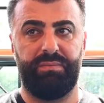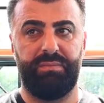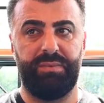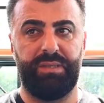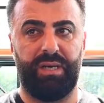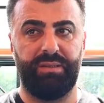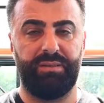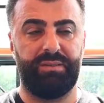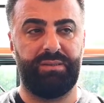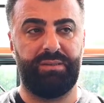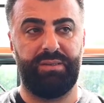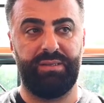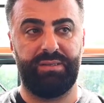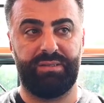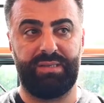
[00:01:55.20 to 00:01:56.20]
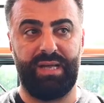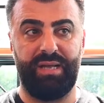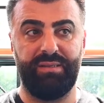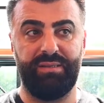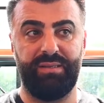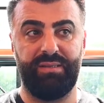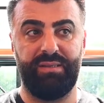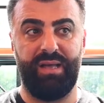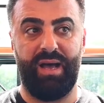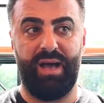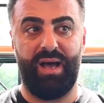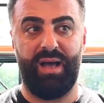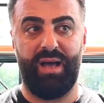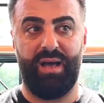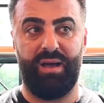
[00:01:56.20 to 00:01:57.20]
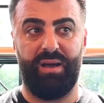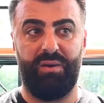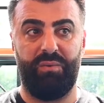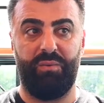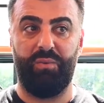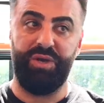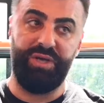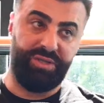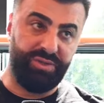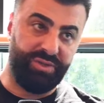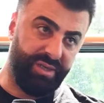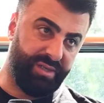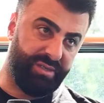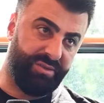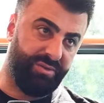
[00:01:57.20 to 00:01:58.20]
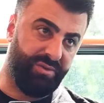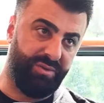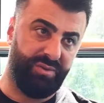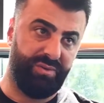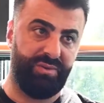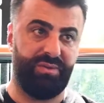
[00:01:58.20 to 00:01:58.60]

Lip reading: done to the standard that we took it to.